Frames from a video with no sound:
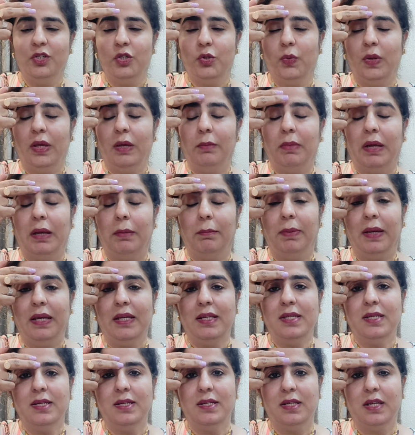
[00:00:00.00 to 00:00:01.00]
Doing my
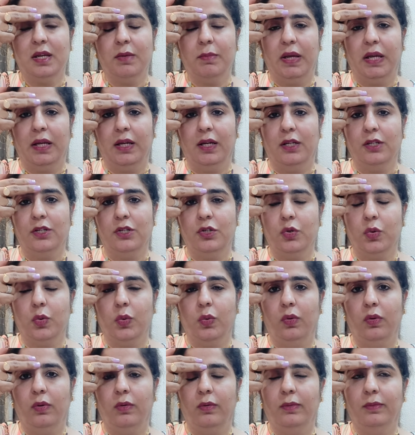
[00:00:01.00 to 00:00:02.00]
best is in my
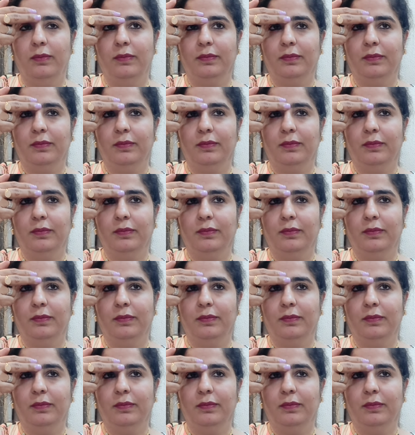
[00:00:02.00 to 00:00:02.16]
control.